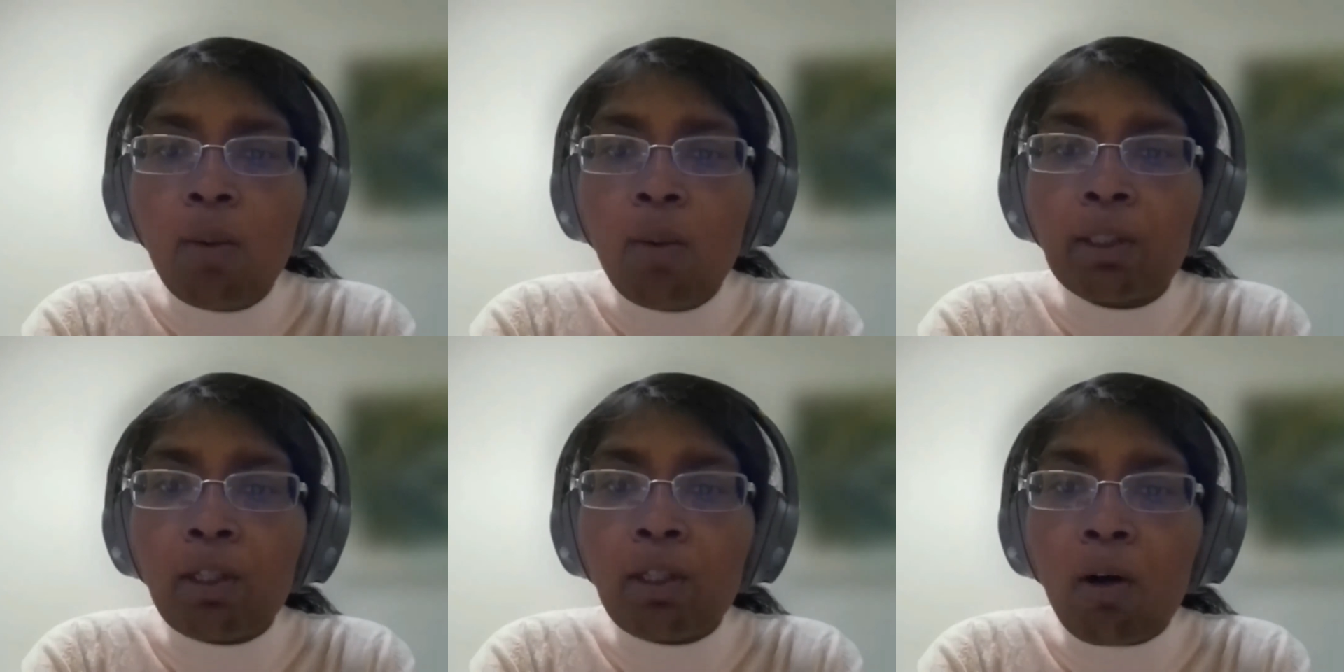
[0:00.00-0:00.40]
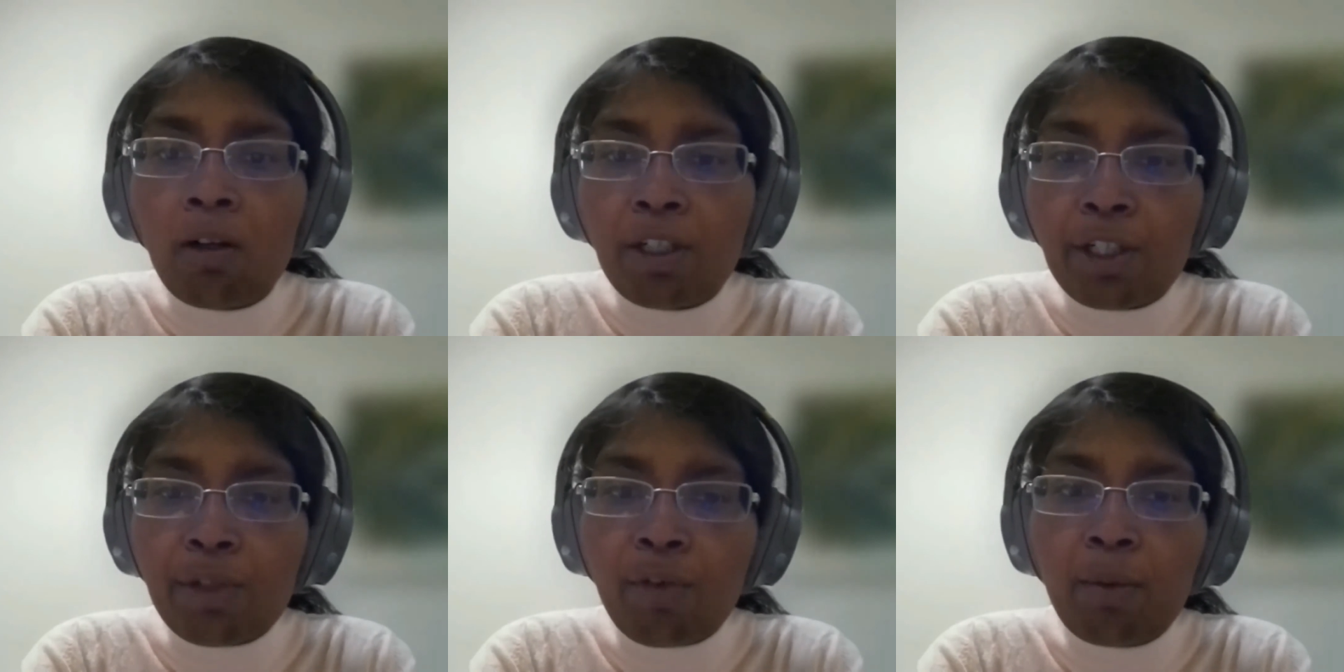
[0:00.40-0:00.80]
with
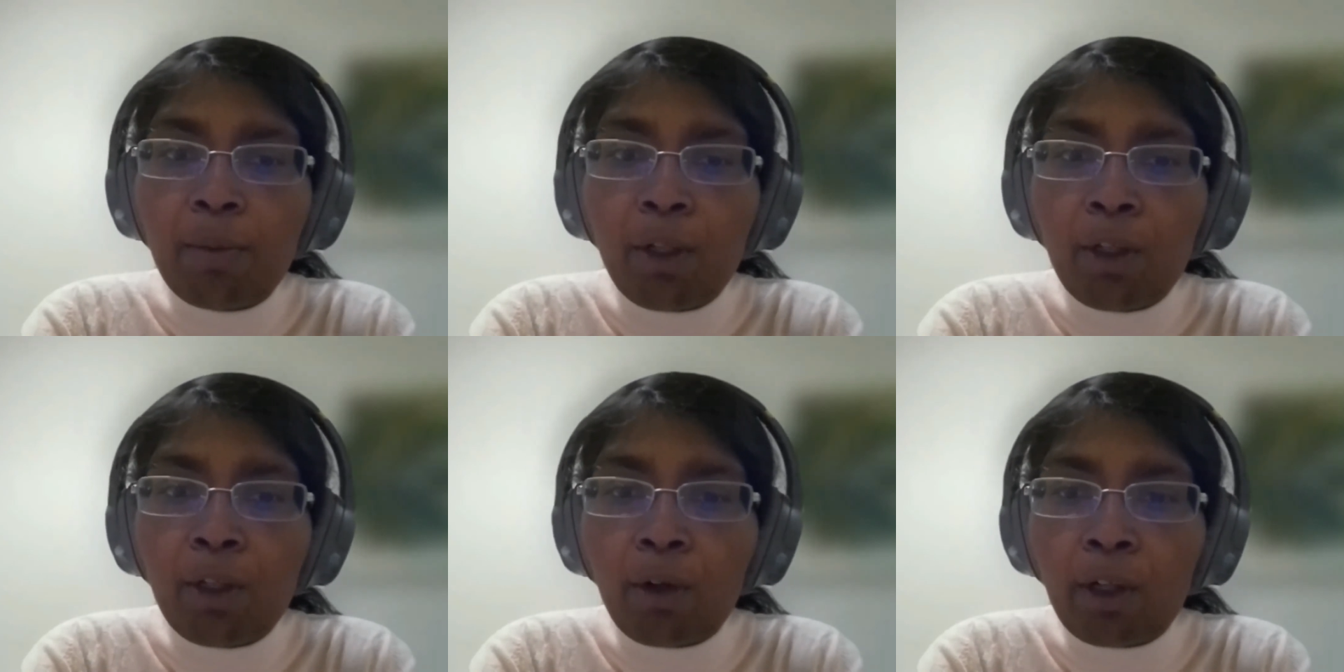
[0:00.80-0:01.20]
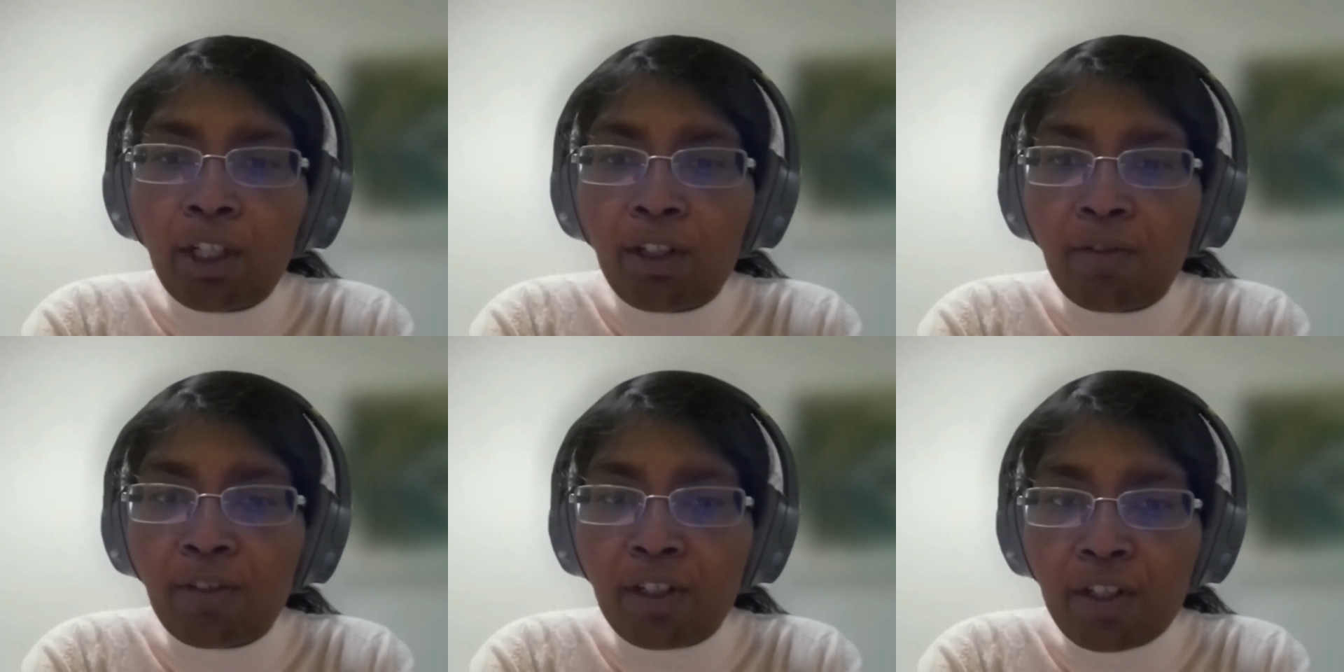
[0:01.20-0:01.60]
honors from New York
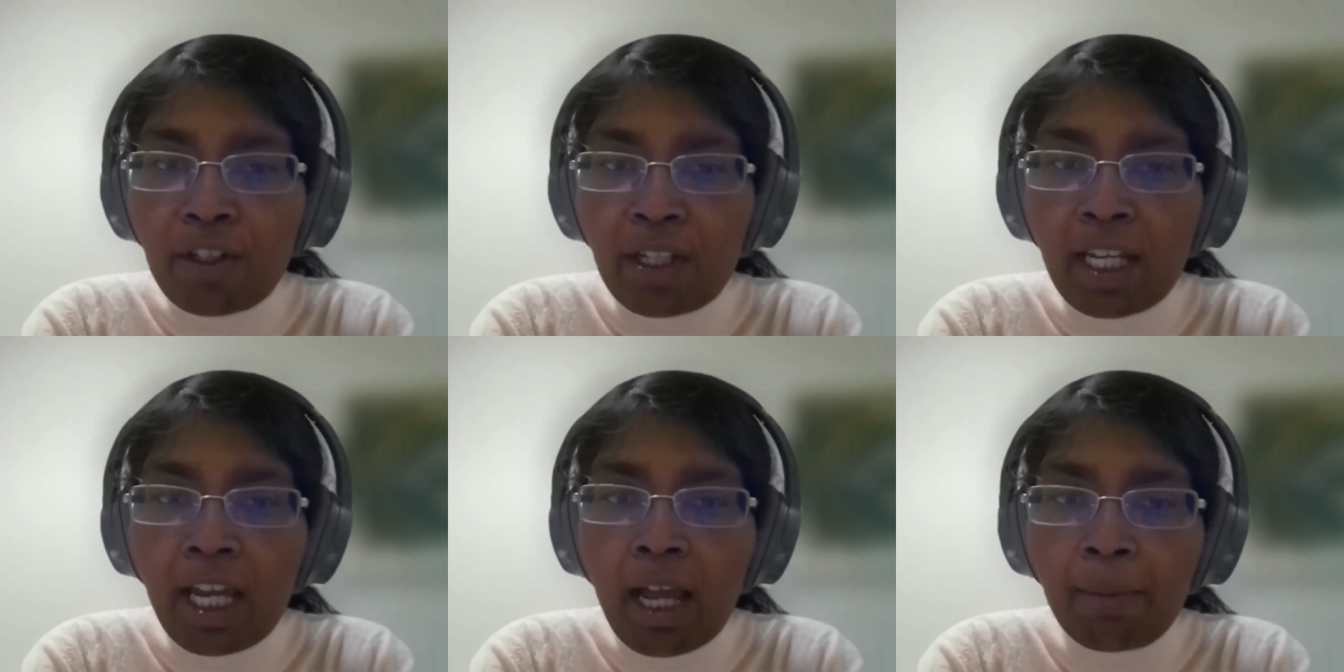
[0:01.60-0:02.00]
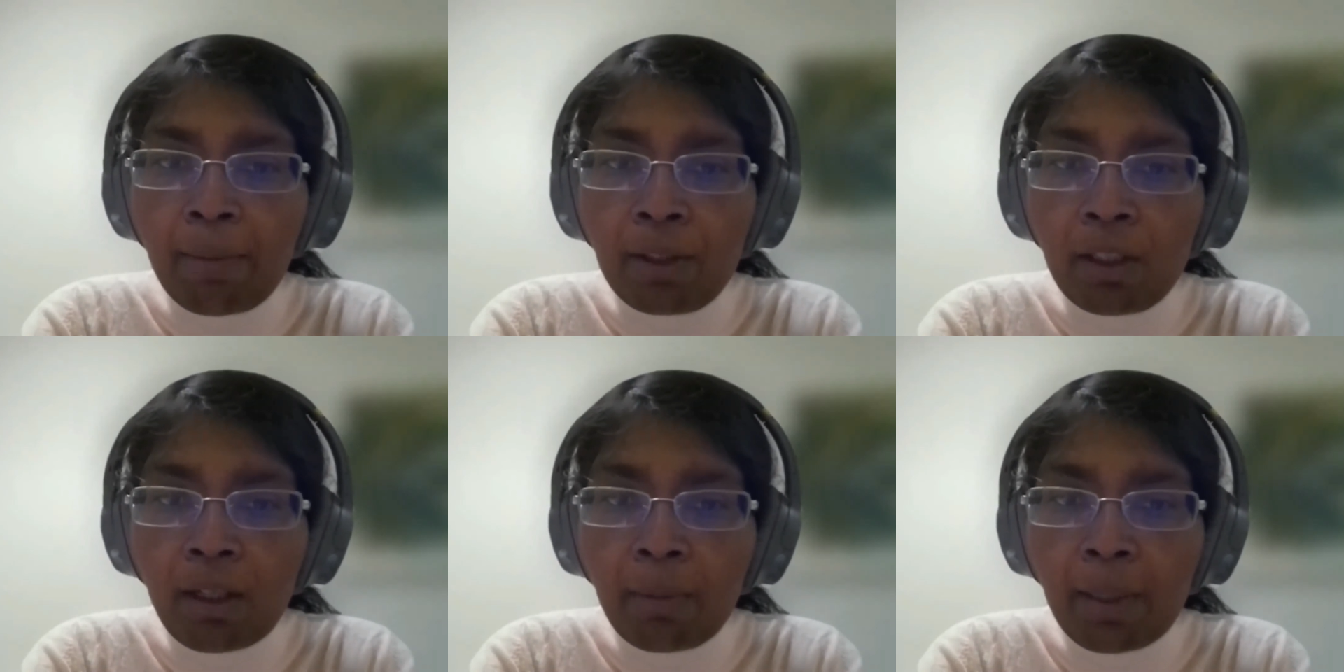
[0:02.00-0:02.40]
University
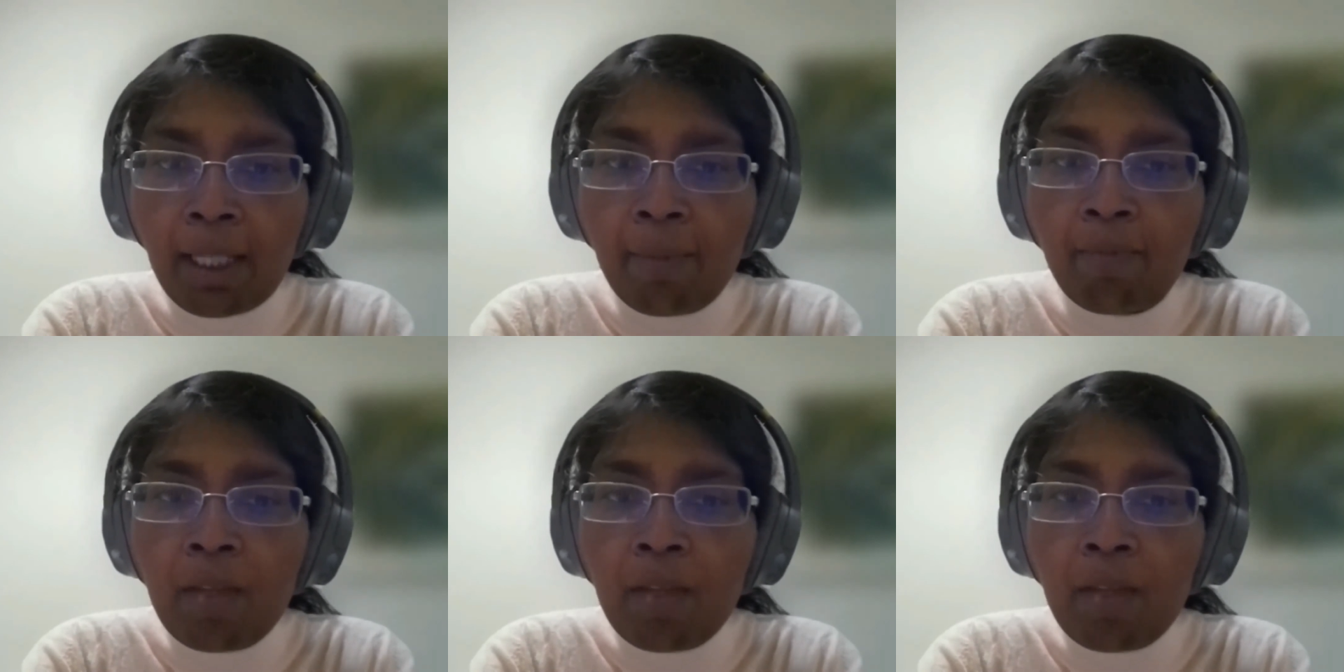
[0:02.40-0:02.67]
Abu Dhabi.